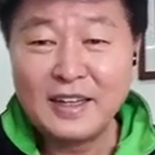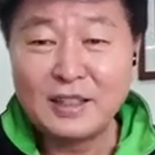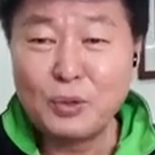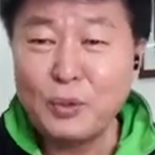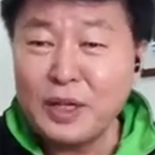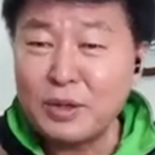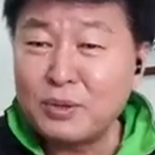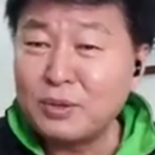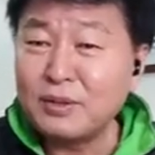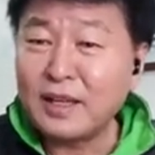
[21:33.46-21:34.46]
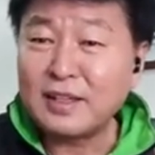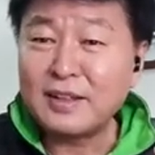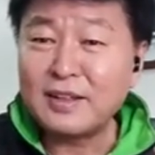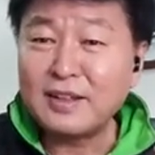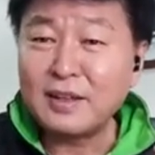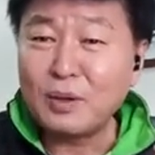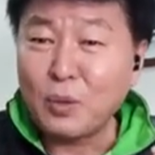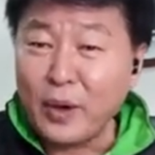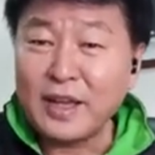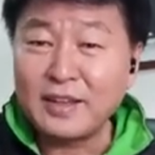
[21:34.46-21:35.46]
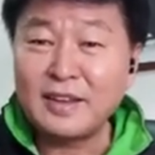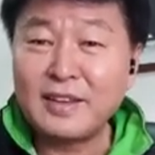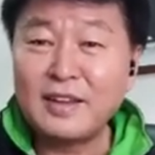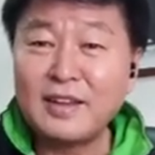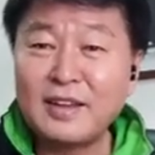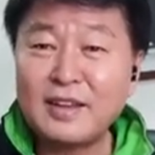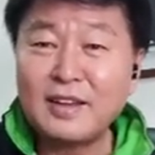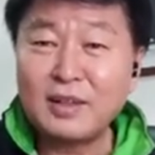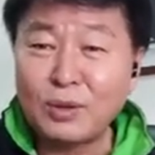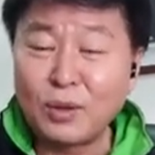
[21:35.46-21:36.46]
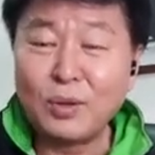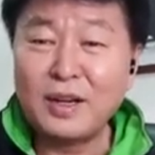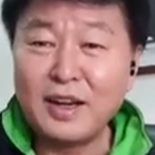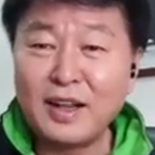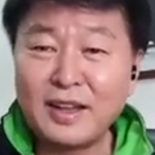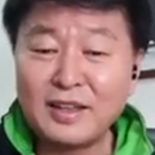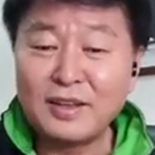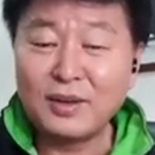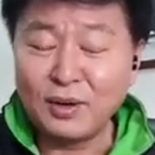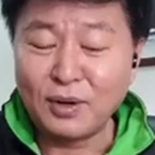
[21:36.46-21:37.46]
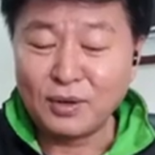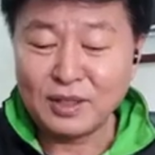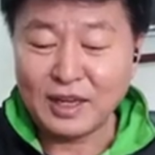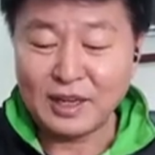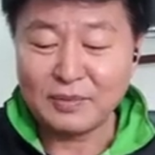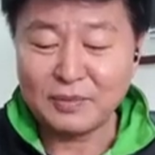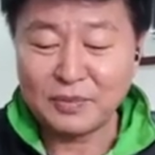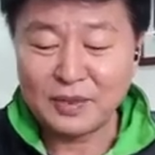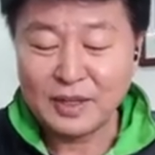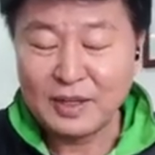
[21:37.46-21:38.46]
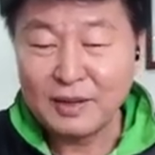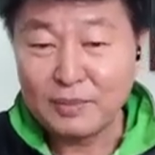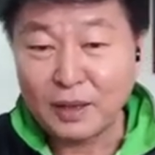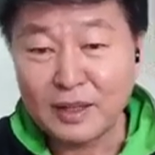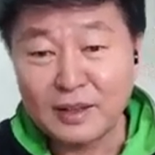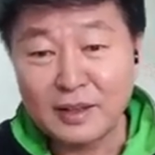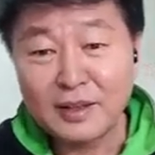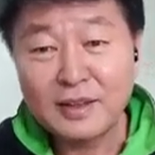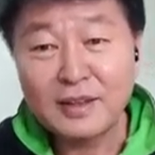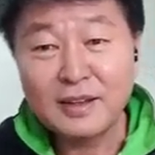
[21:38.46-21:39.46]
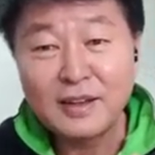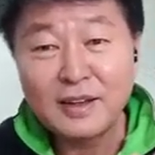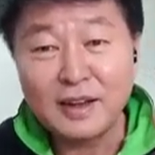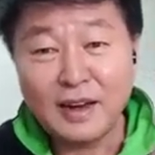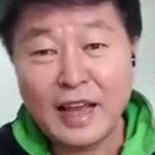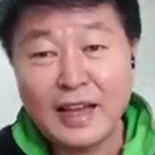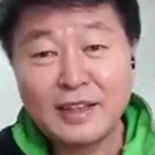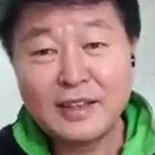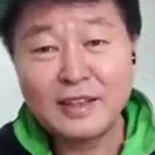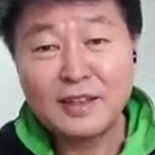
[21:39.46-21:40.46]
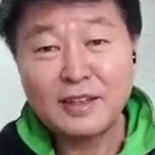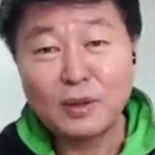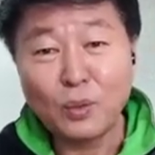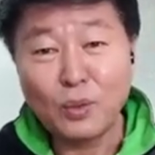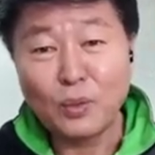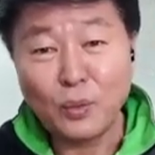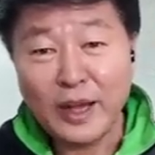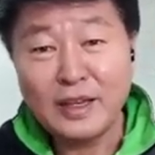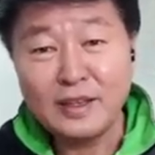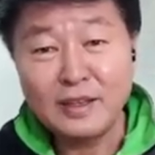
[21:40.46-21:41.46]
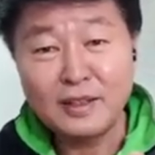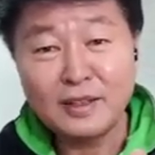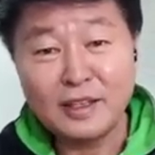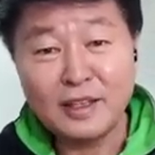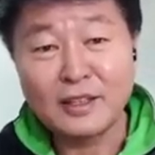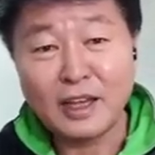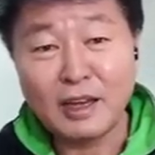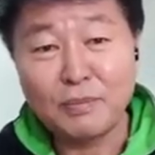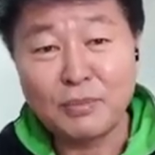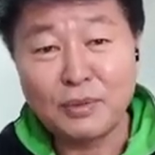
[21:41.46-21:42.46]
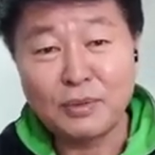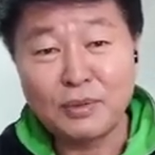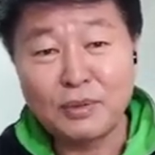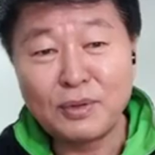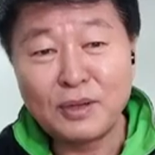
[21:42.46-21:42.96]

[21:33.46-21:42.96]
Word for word: So we could not wait late the long time. But like when the disciple